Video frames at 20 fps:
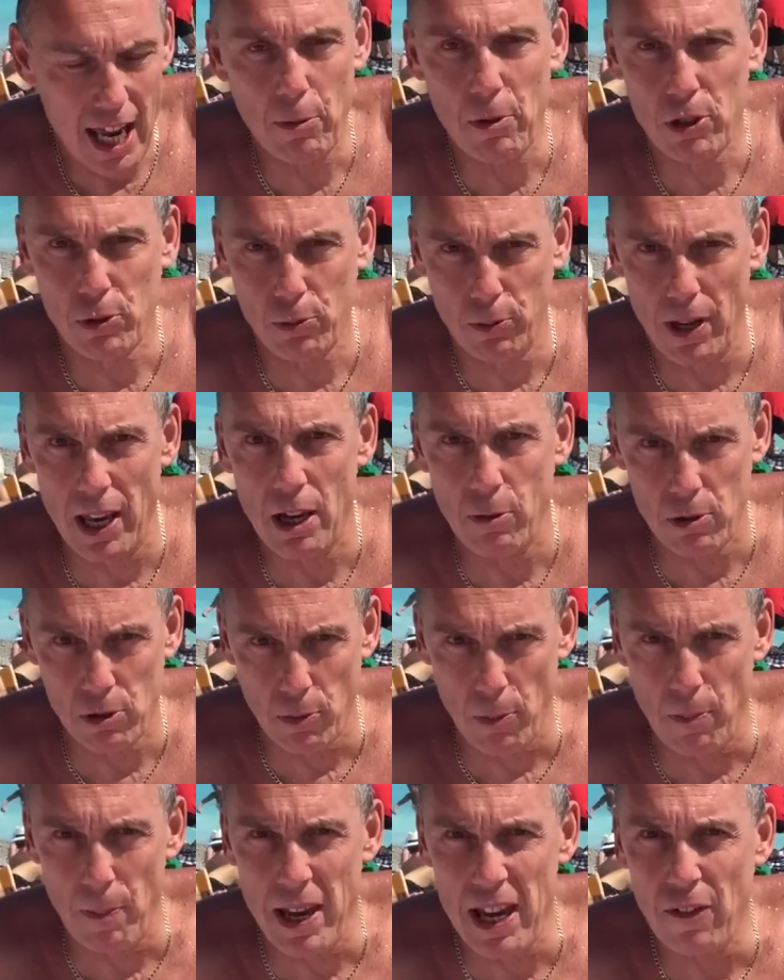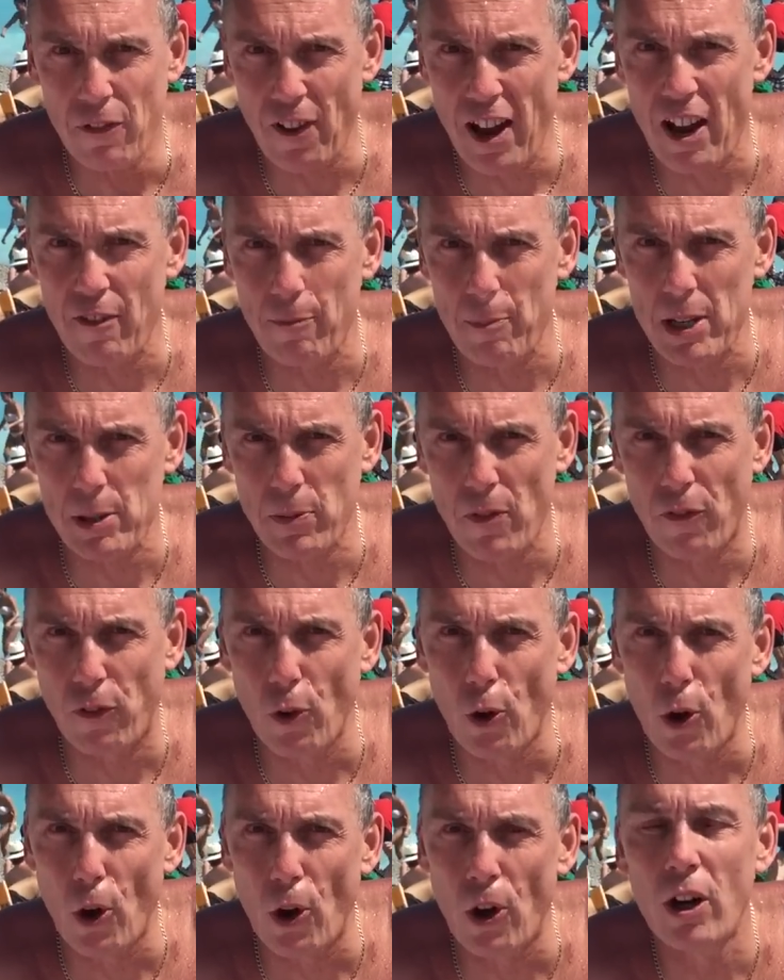He was with me 5 minutes
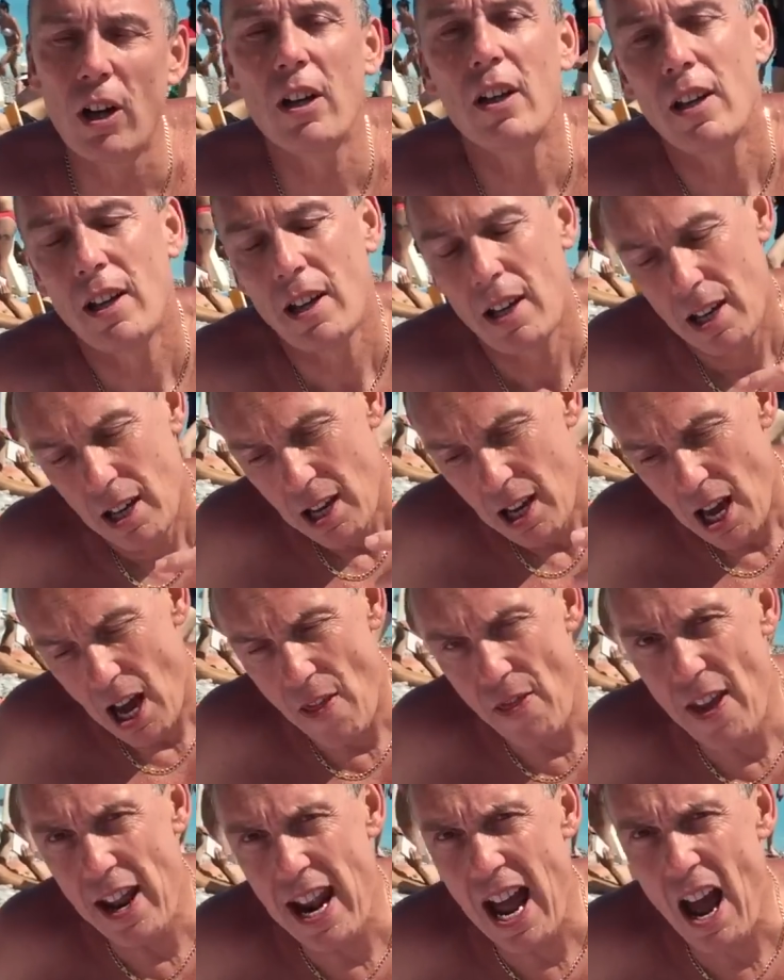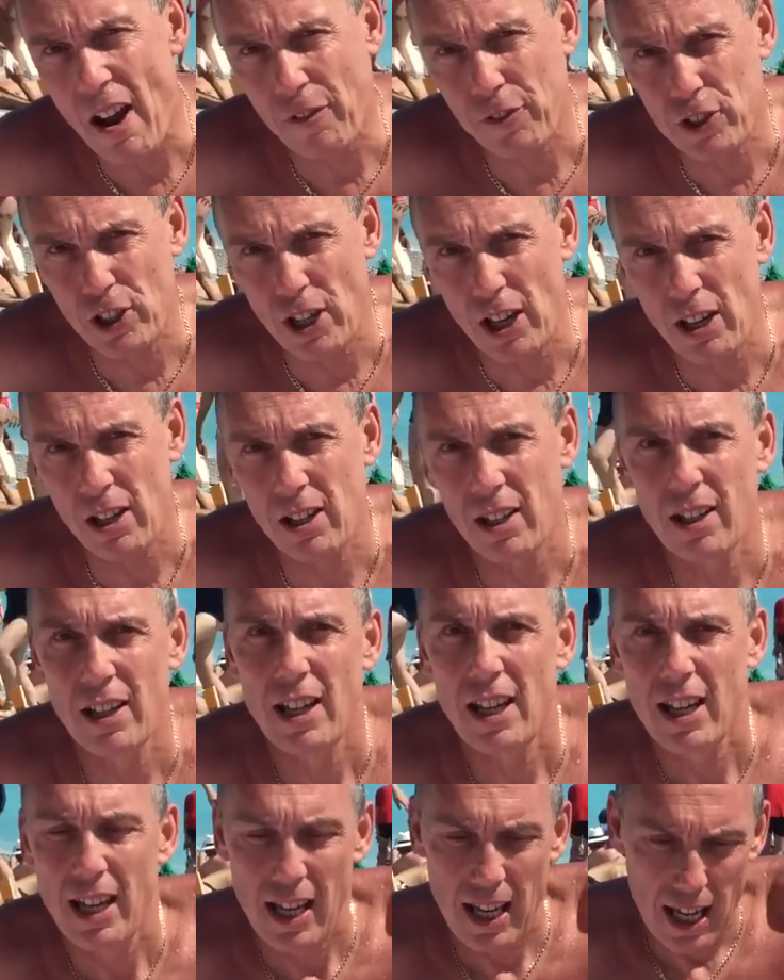before, and then after,
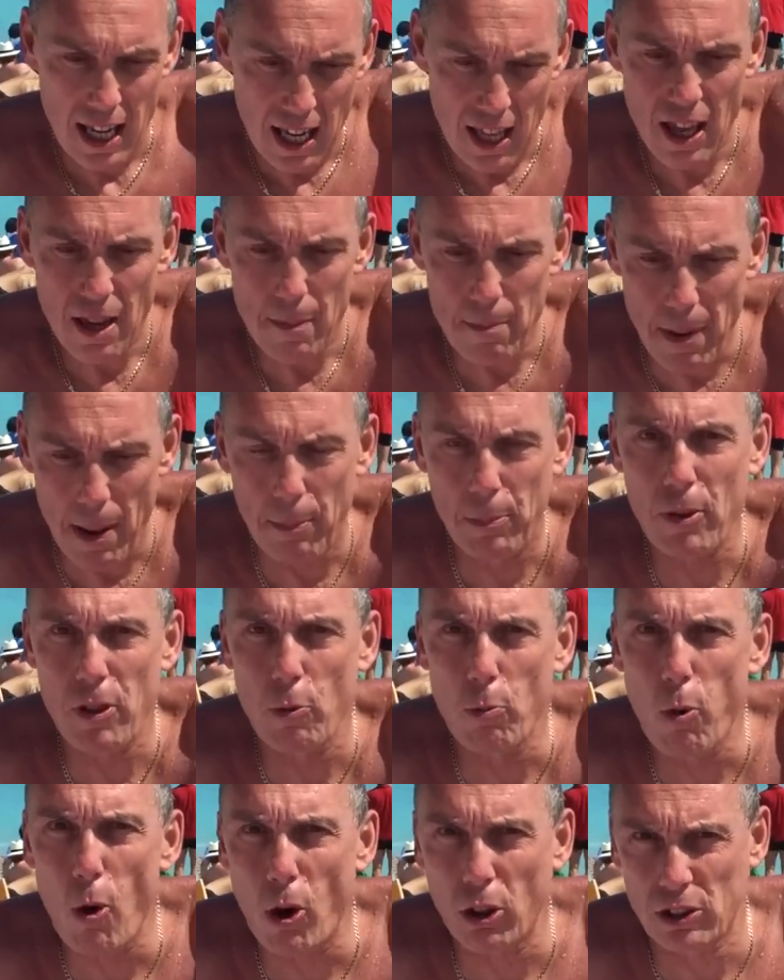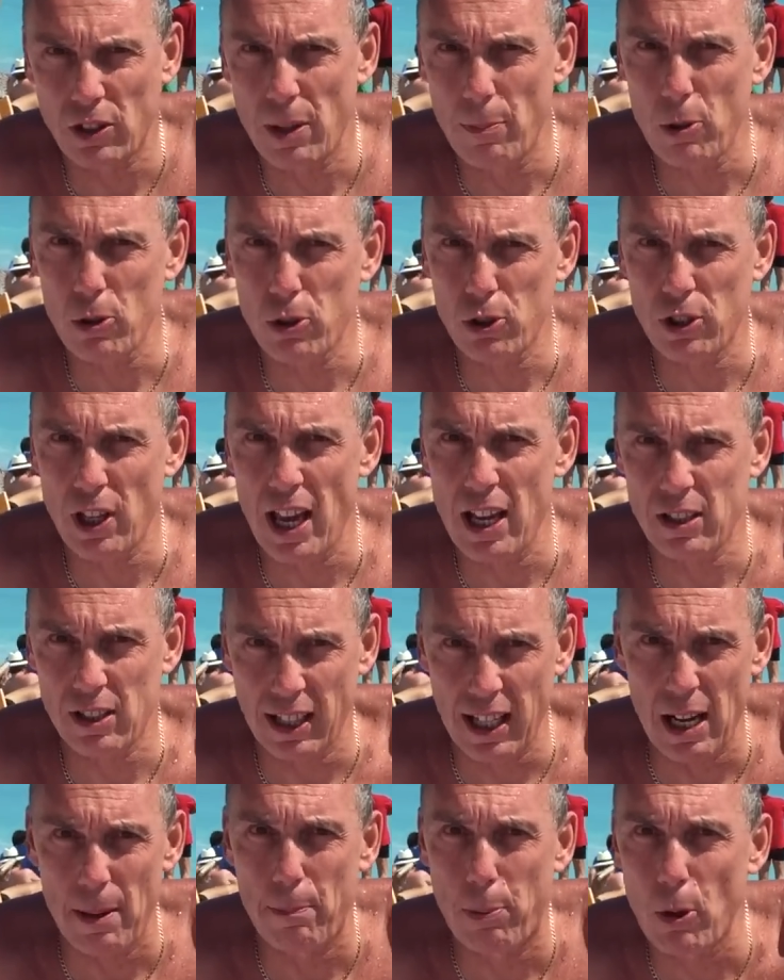my brother walked to the bus station to
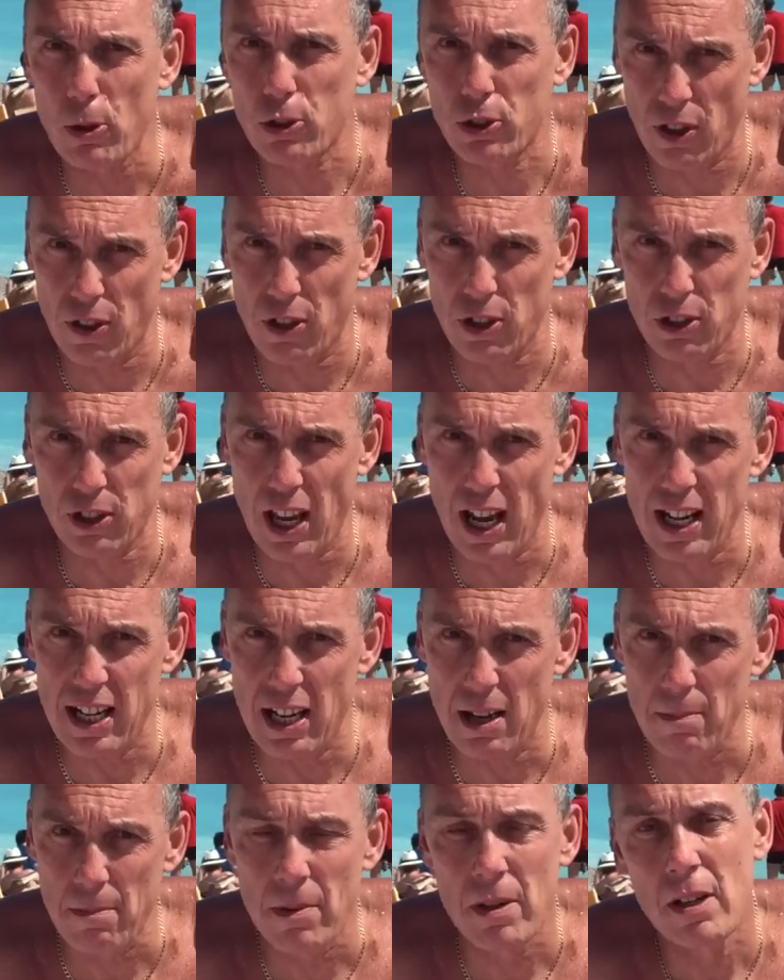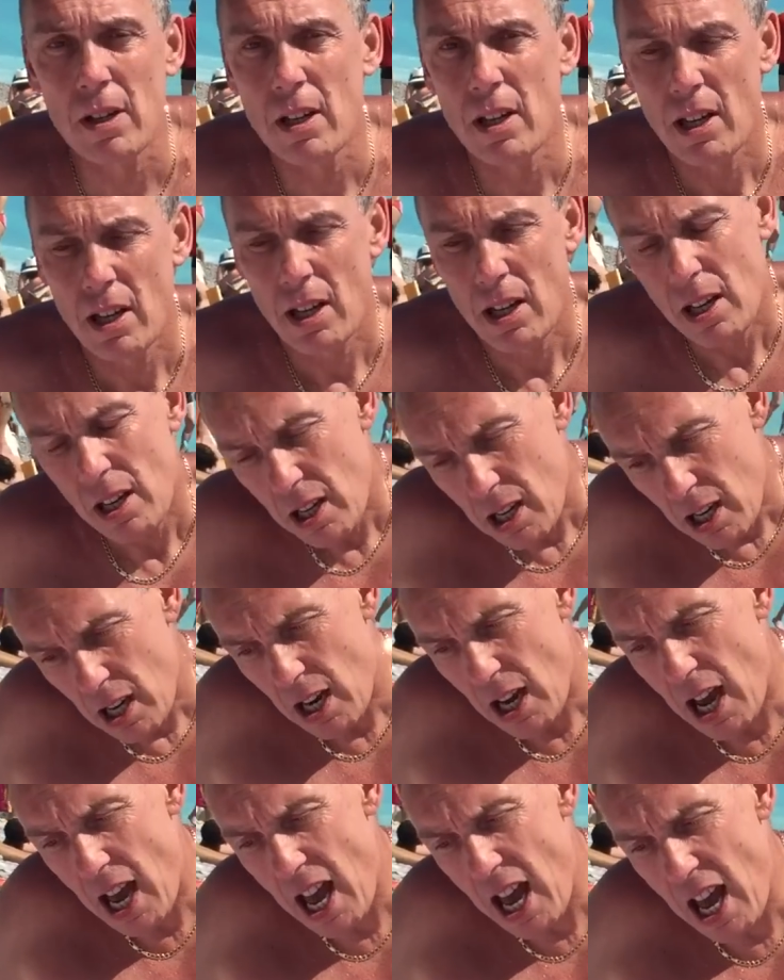get a bus to the stadium,
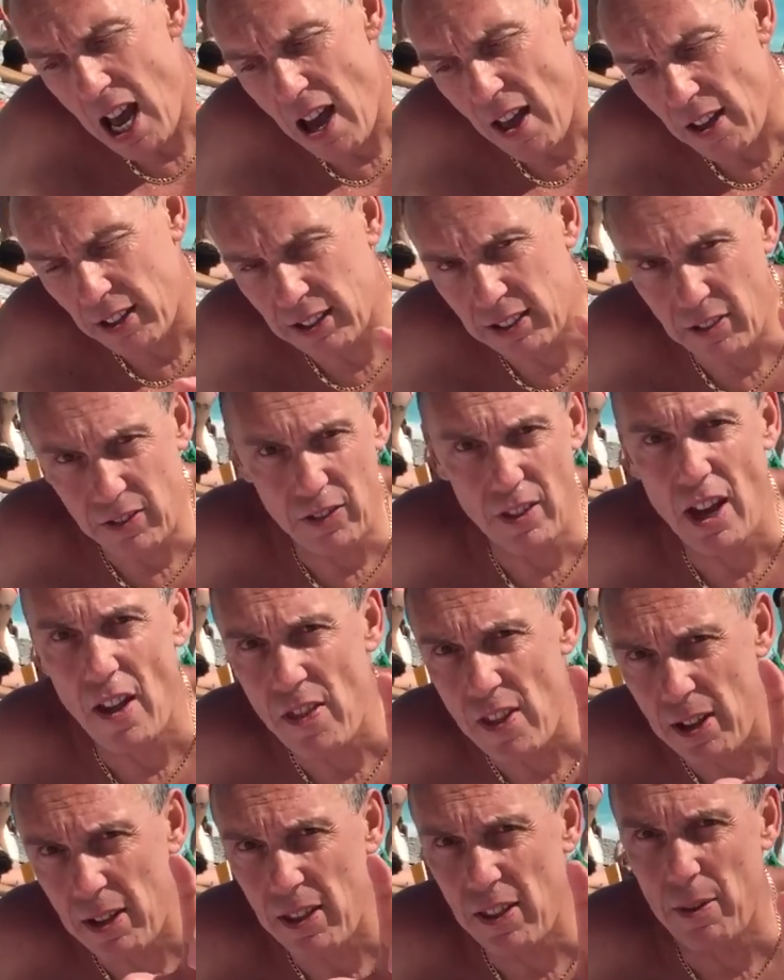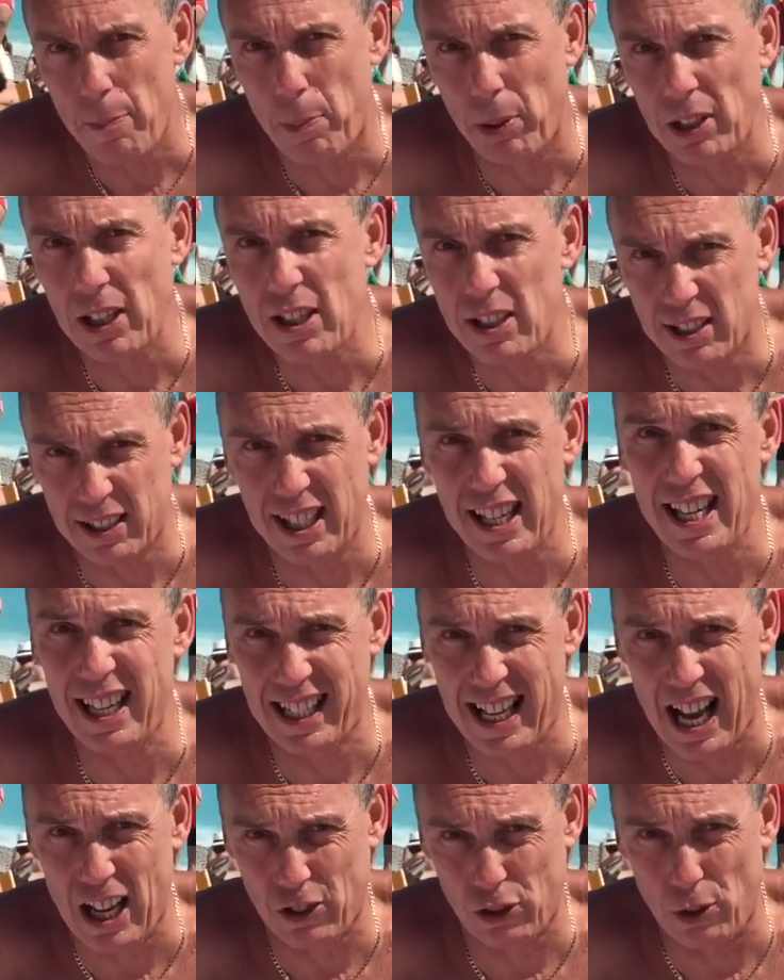and the police tear
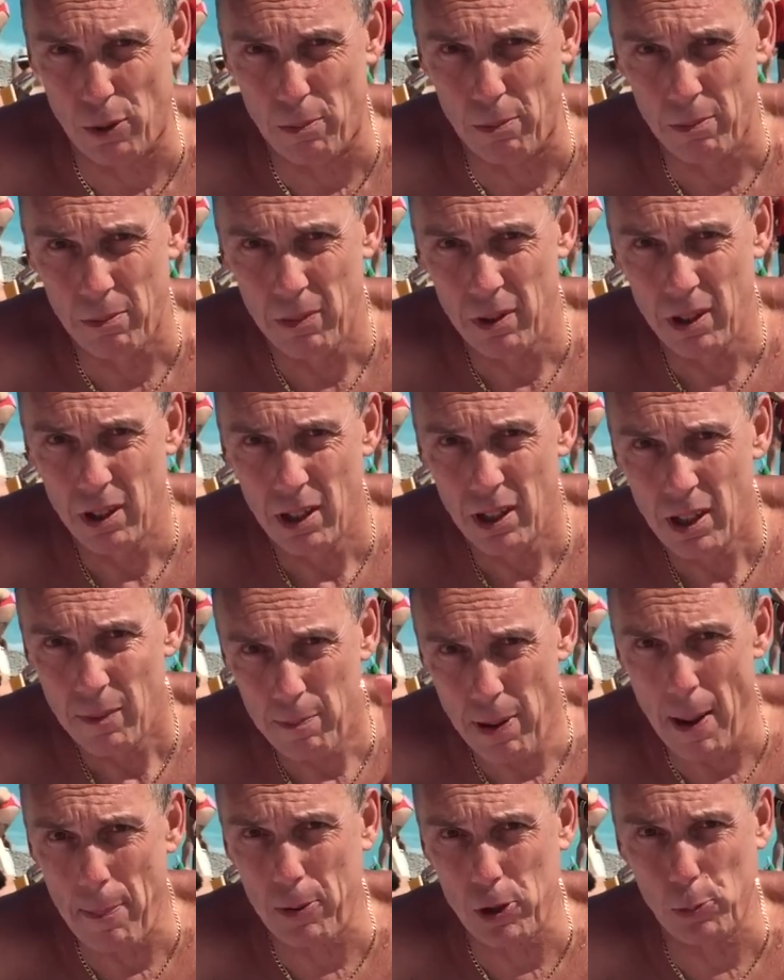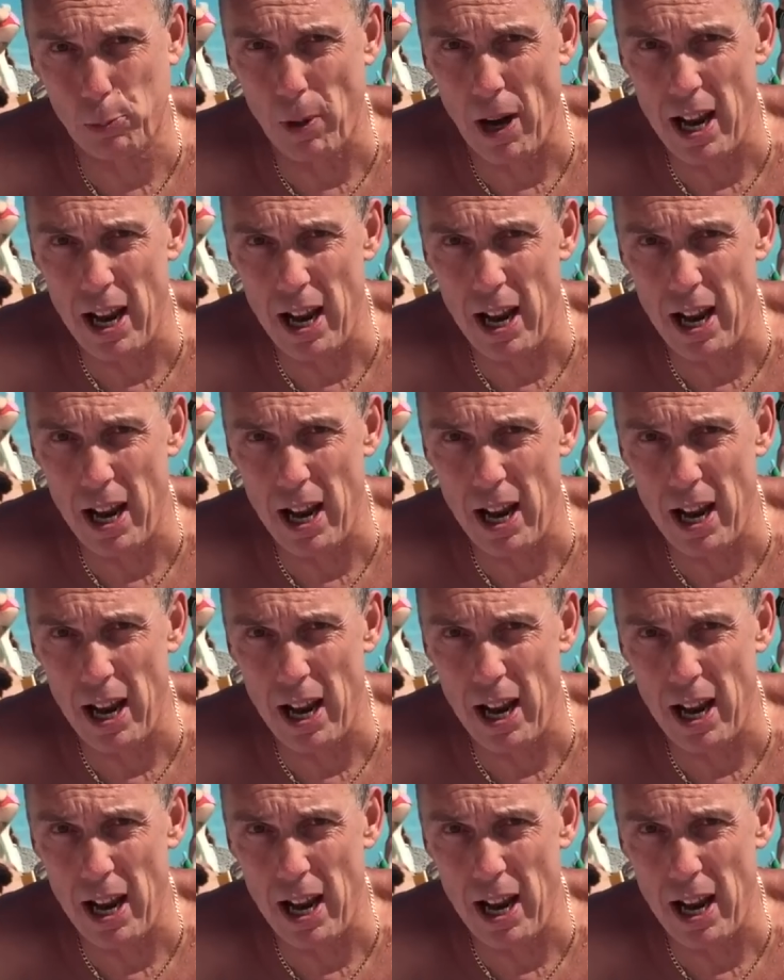gassed them, pepper spray.